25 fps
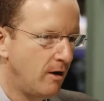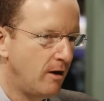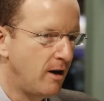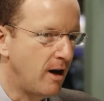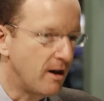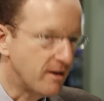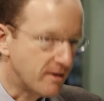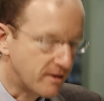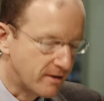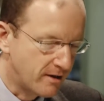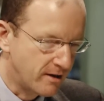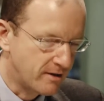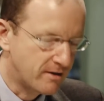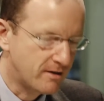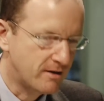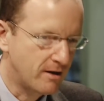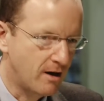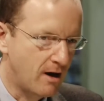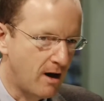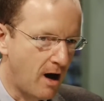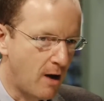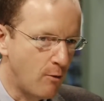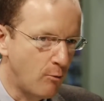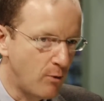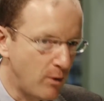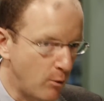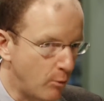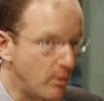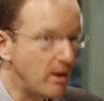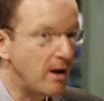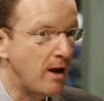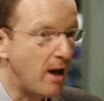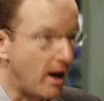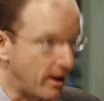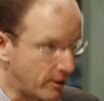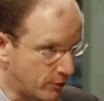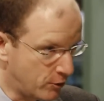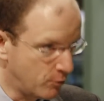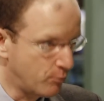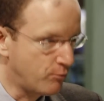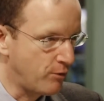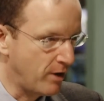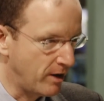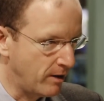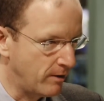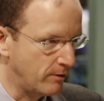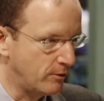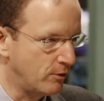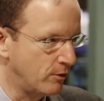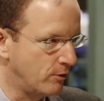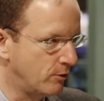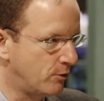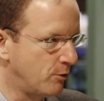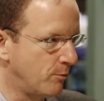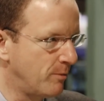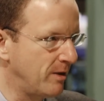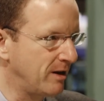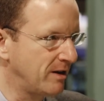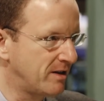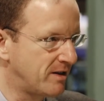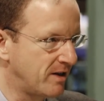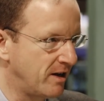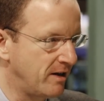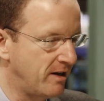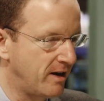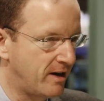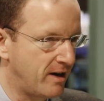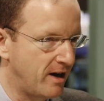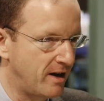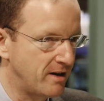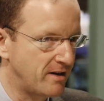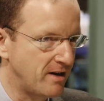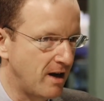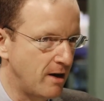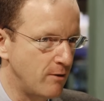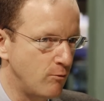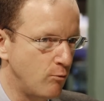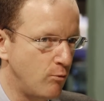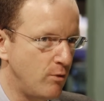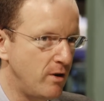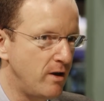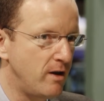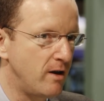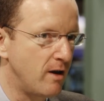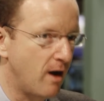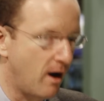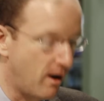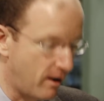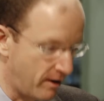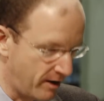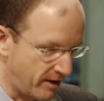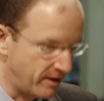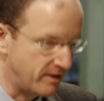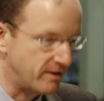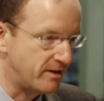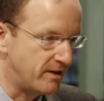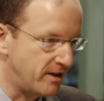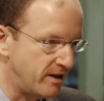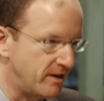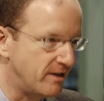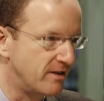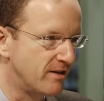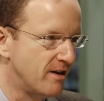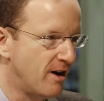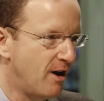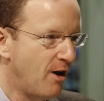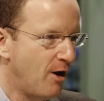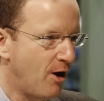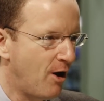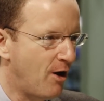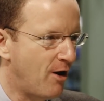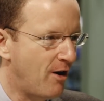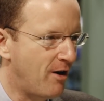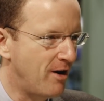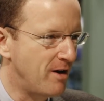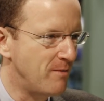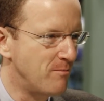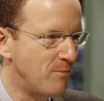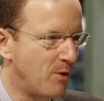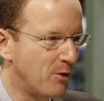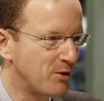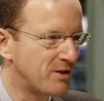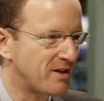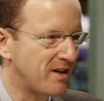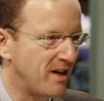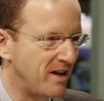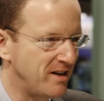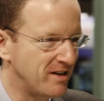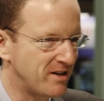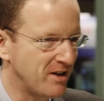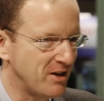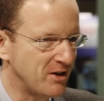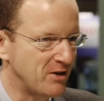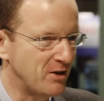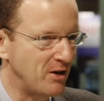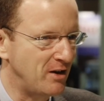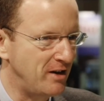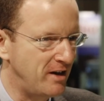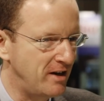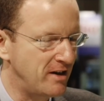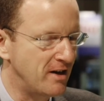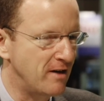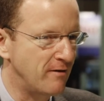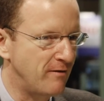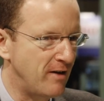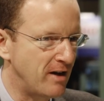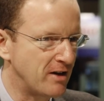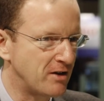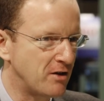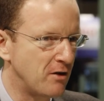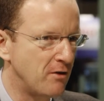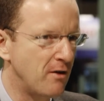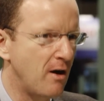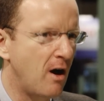Yes, it's we like to build syndicates, and we are indeed in most cases the lead investor.